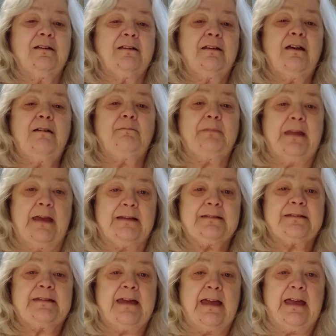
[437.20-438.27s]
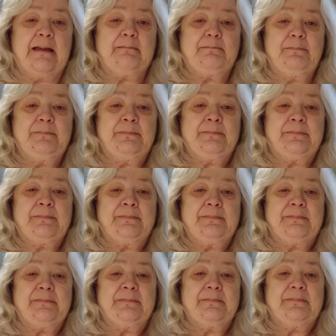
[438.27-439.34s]
come next time.
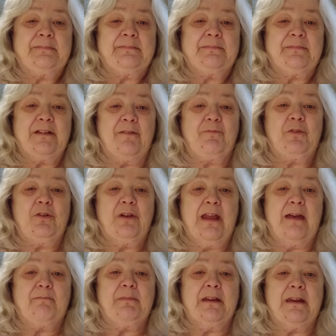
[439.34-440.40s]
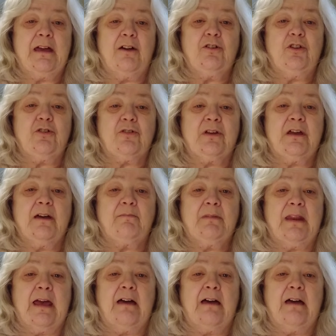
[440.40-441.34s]
If you let me know you're coming,